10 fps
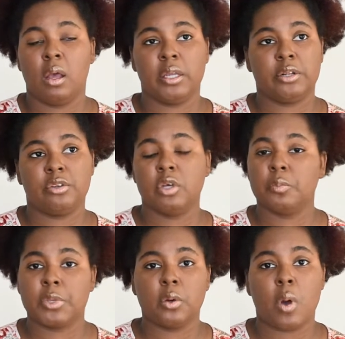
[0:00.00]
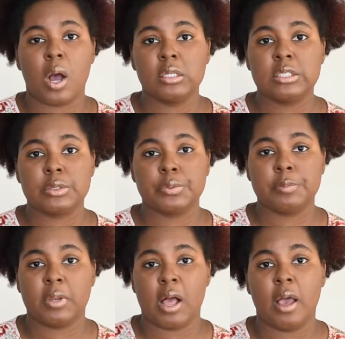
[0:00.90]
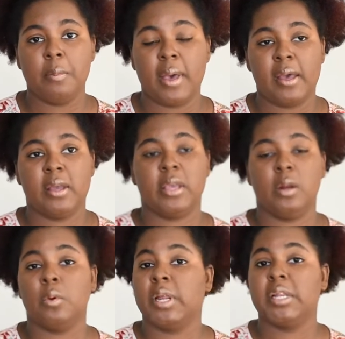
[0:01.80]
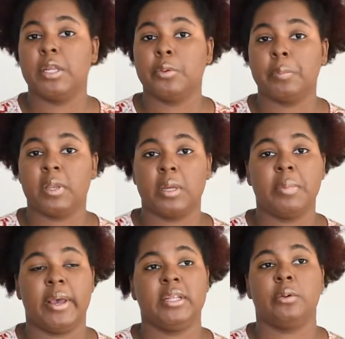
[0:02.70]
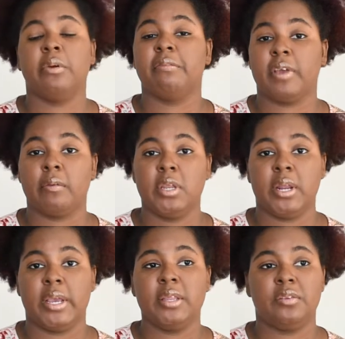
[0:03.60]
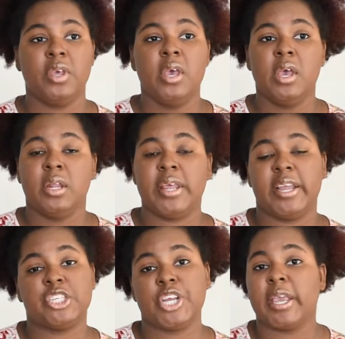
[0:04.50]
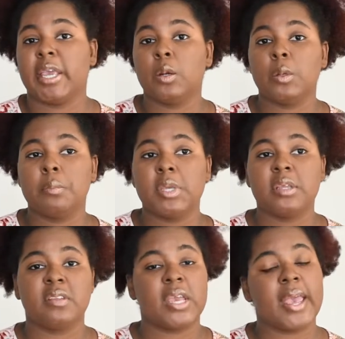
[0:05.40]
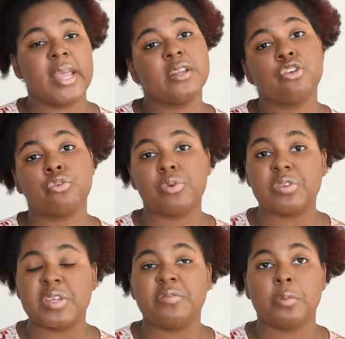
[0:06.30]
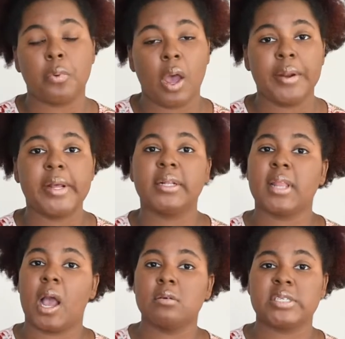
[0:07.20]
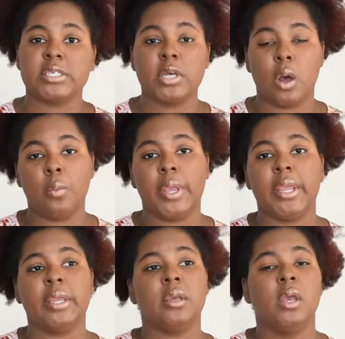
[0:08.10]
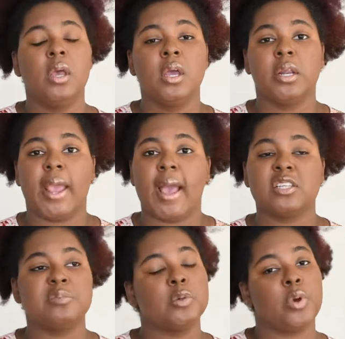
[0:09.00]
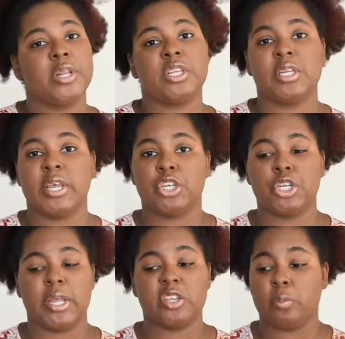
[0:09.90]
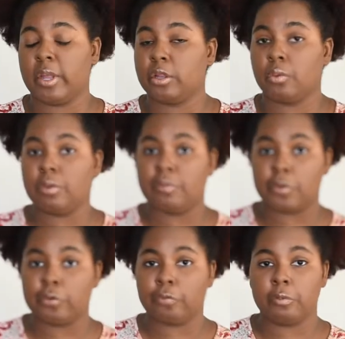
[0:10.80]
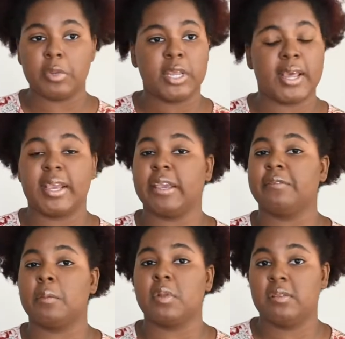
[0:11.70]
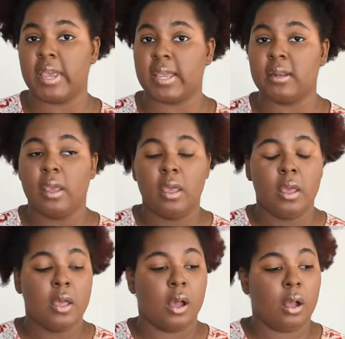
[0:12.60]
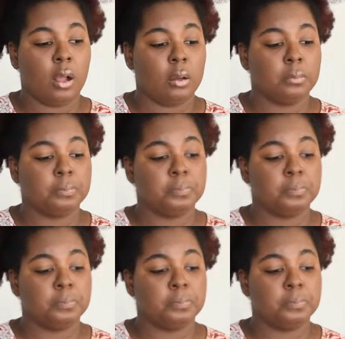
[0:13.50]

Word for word: it took me a while to reply back, and when I did reply back, they were very nice. They check in with me, say, hey, did you receive the product? How's it going? They asked me when they should expect a review from me, and I gave them a date. Um,